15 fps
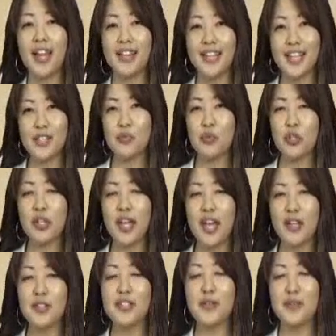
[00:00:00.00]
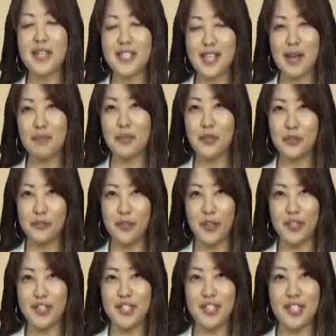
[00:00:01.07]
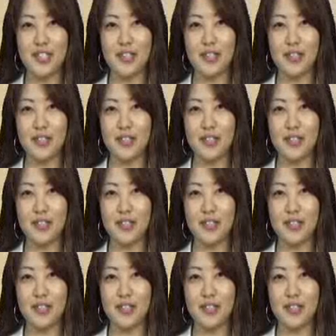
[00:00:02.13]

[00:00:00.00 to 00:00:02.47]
Let's look at some examples first.